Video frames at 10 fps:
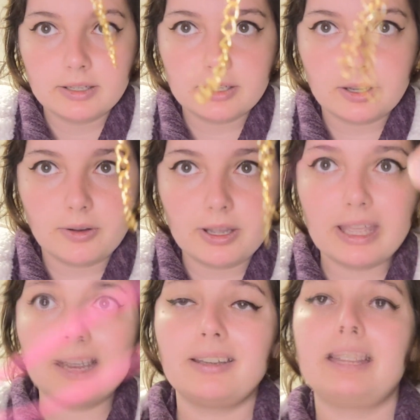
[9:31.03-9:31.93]
So
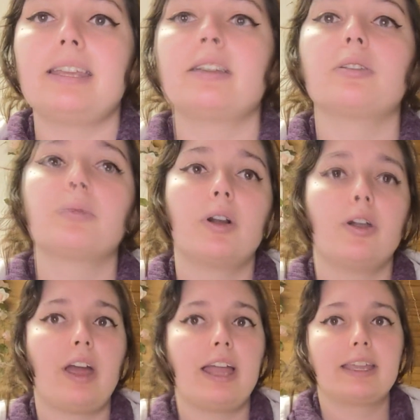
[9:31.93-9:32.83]
again, not the end of the
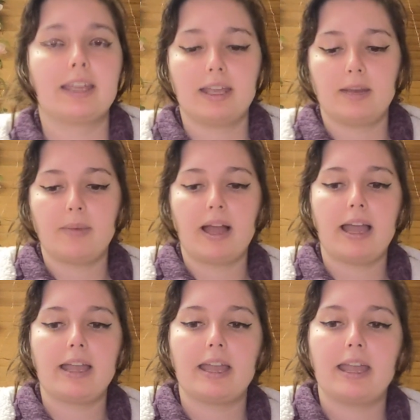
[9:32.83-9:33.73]
world. I can
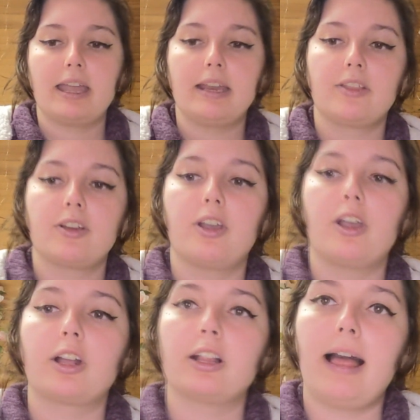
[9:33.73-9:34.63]
buy
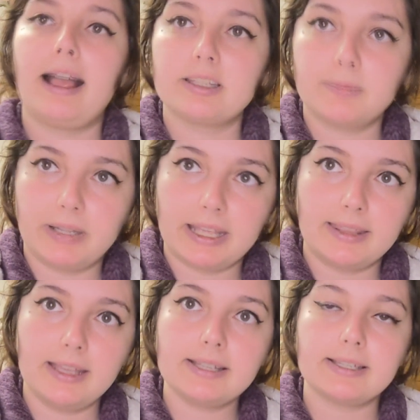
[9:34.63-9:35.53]
another clasp like
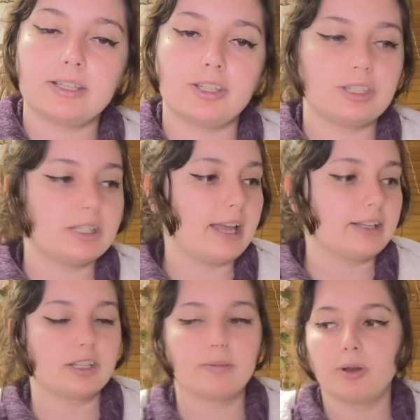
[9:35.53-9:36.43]
this and just
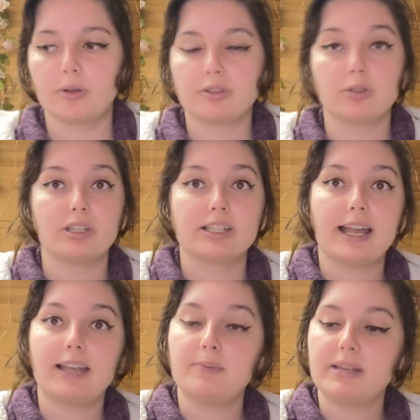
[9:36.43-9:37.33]
attach them both to the
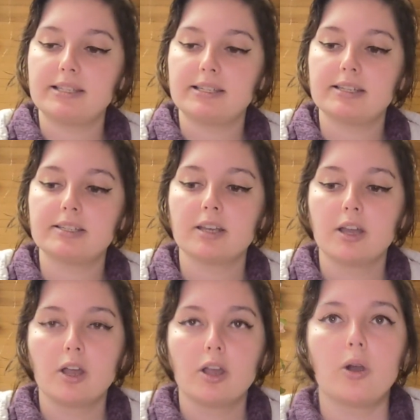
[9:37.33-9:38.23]
side pieces,
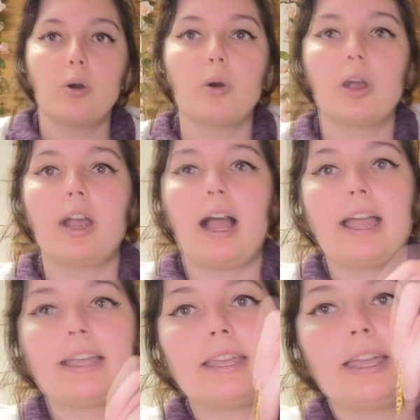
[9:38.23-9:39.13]
or
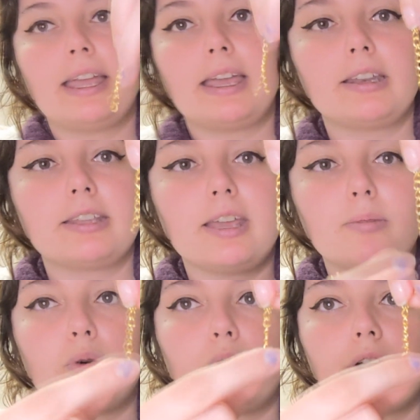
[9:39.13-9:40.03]
I can
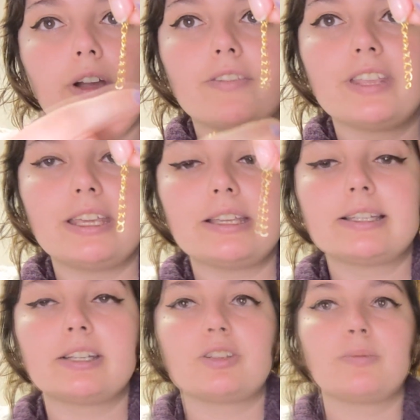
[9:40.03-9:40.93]
get more of
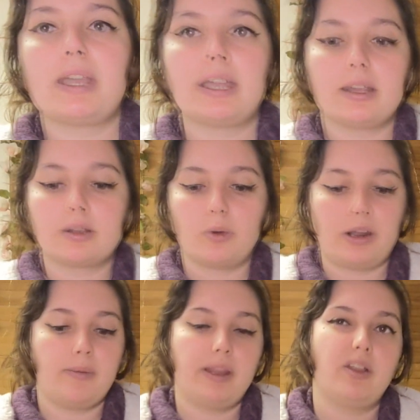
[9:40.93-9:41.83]
these and just make it
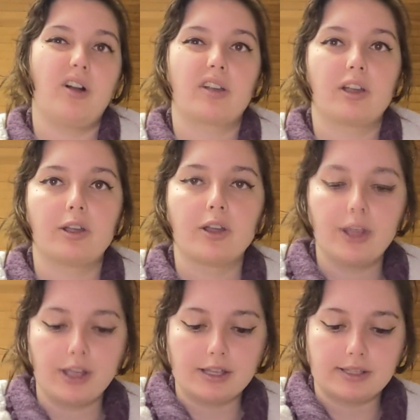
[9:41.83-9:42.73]
quite a bit longer.
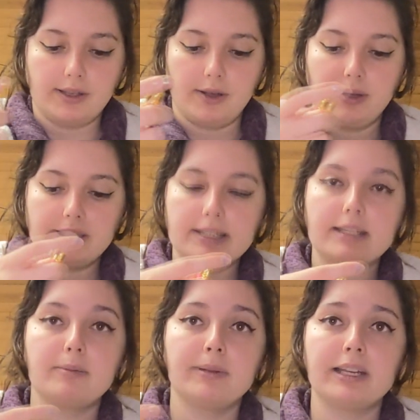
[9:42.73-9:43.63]
So it's not
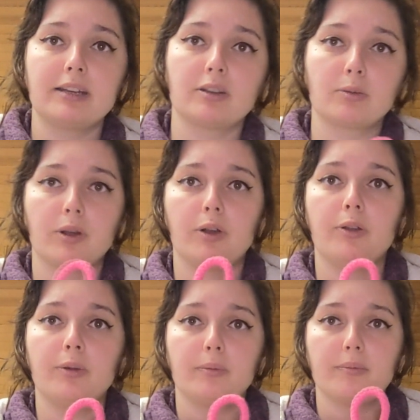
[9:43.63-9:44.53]
the complete end of the
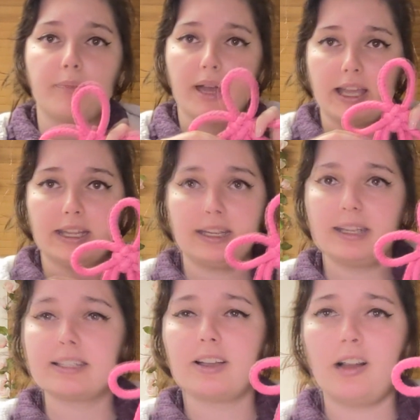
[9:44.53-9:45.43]
world, but it
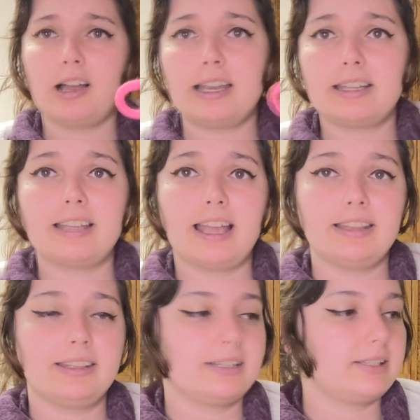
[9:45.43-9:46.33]
is odd
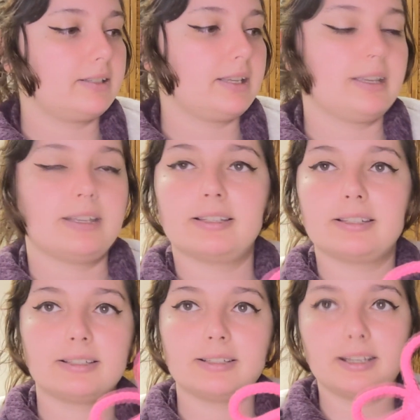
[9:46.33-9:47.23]
that
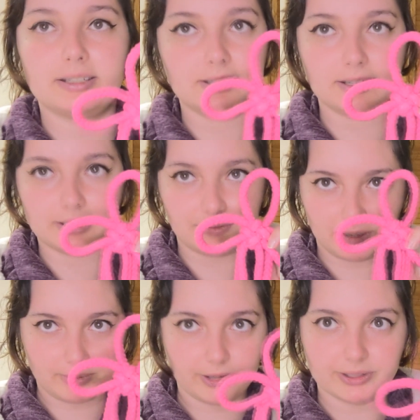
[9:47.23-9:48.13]
it doesn't even
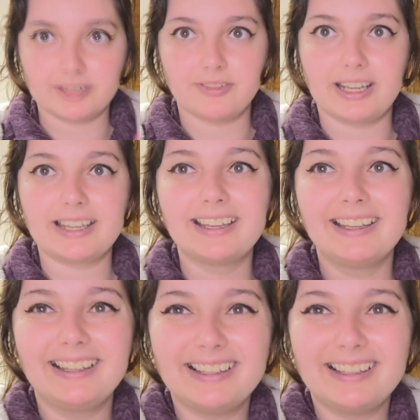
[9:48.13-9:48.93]
come close to fitting.